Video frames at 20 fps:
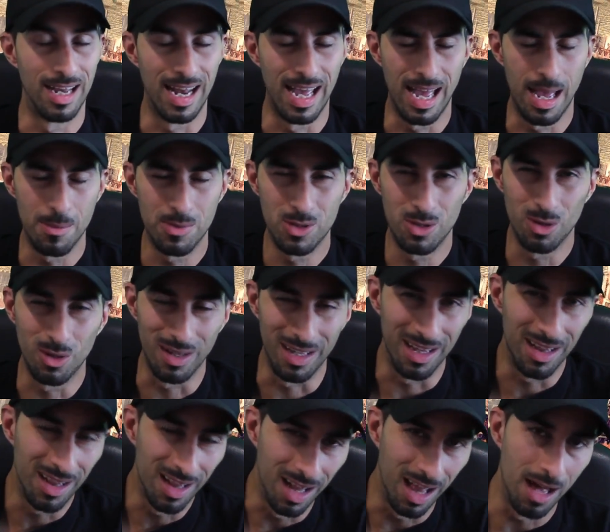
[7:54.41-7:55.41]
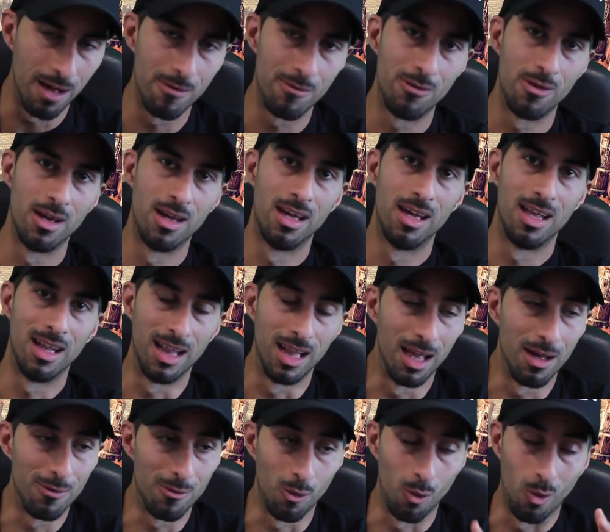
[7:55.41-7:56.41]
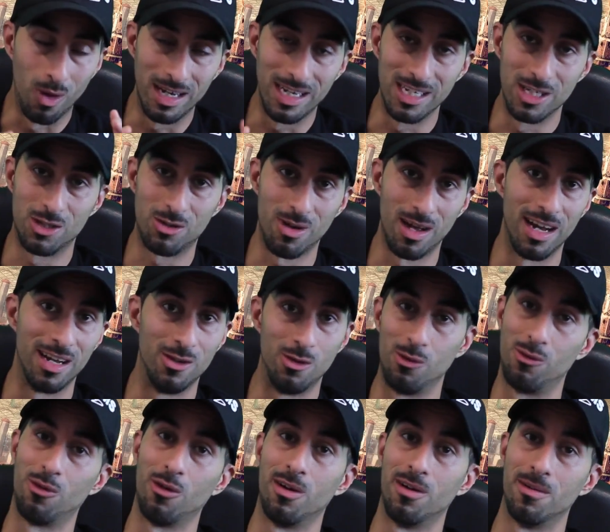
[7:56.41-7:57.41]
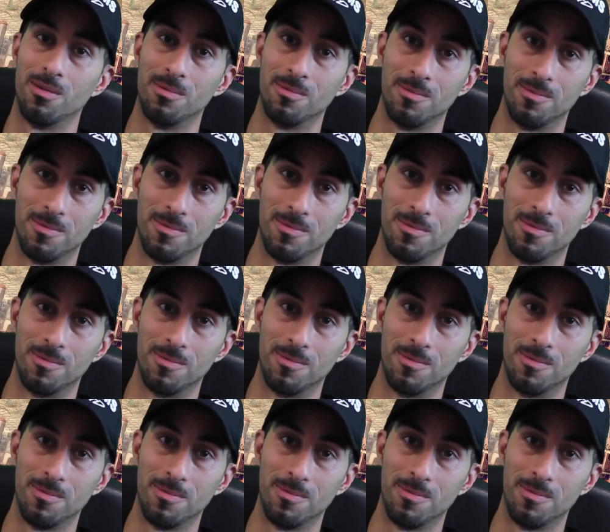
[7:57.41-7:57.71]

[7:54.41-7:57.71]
And I absolutely love, love what he's trying to do for her.